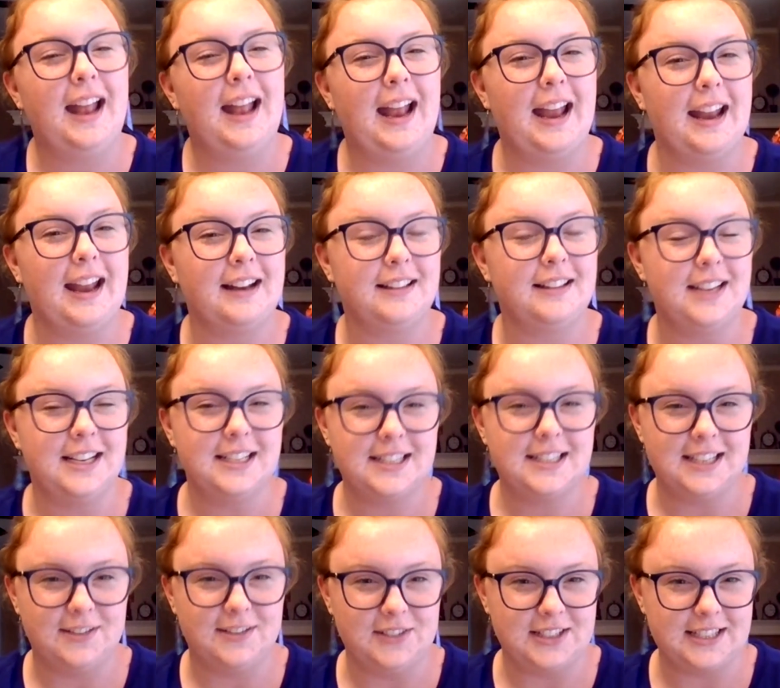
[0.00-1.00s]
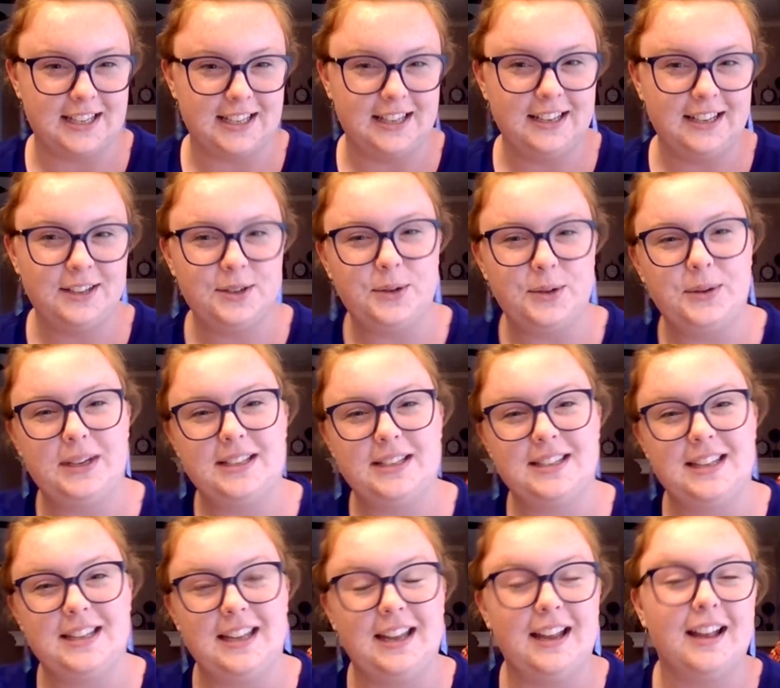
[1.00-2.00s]
and Elena Stevenson, who is
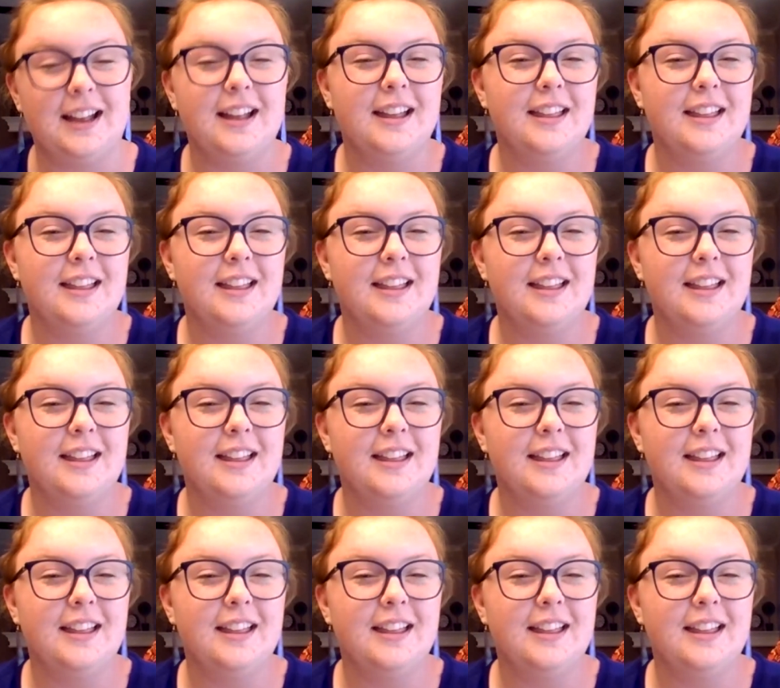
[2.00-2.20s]
the